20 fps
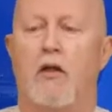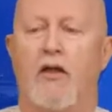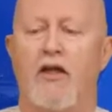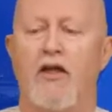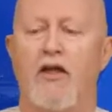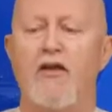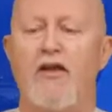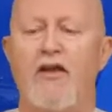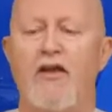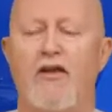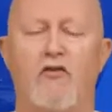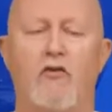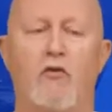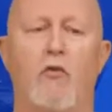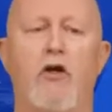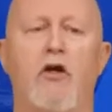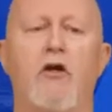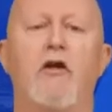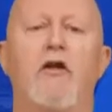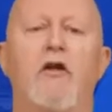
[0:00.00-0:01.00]
Index
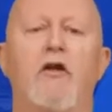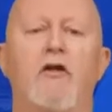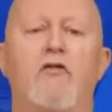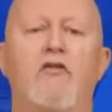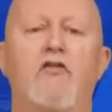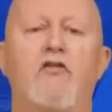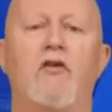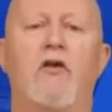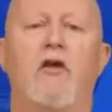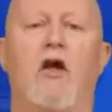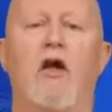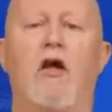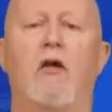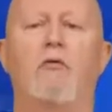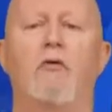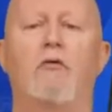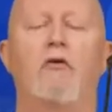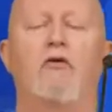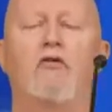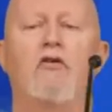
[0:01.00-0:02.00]
awareness,
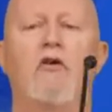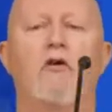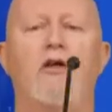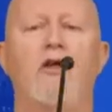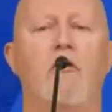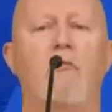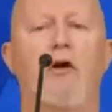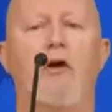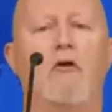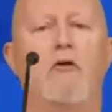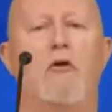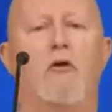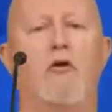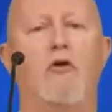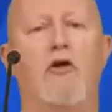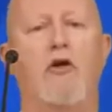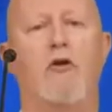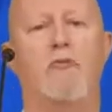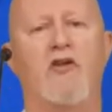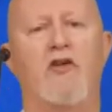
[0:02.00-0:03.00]
we were talking about
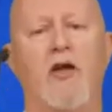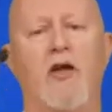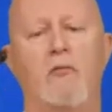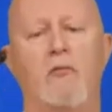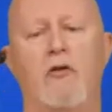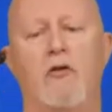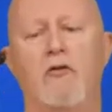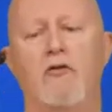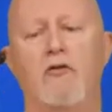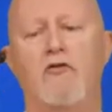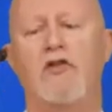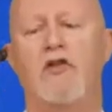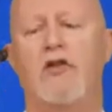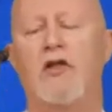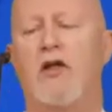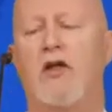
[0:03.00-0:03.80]
lookup tables.